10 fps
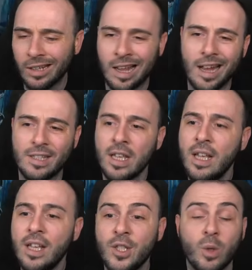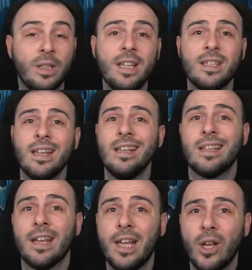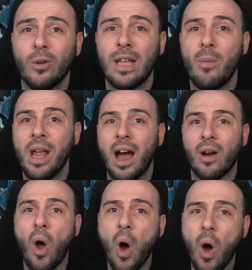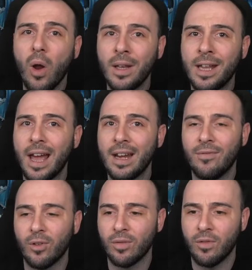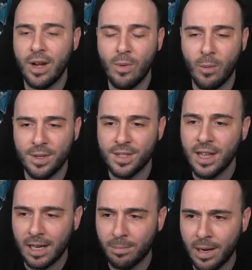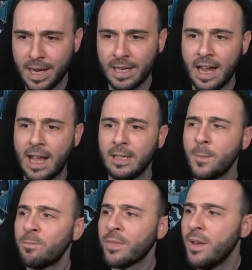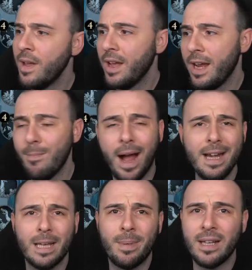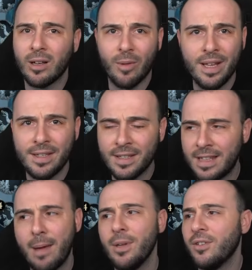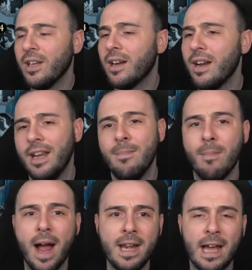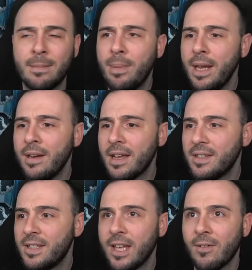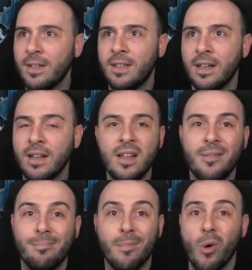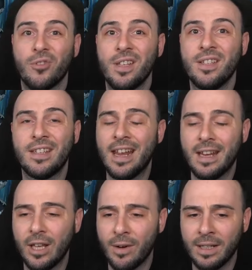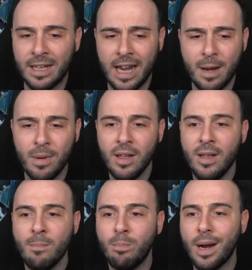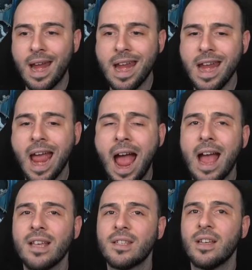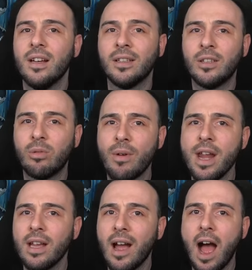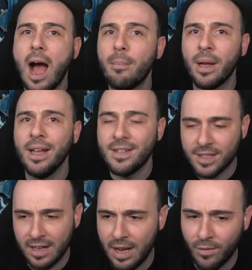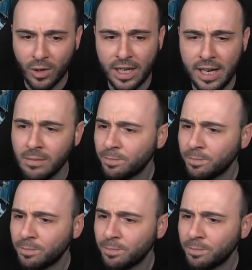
guys. So this is a hero that we are all getting for free when we start playing. And he might not be the craziest damage dealer. He might not be necessarily the most insane hero in the game, but he has a trick up his sleeve, okay?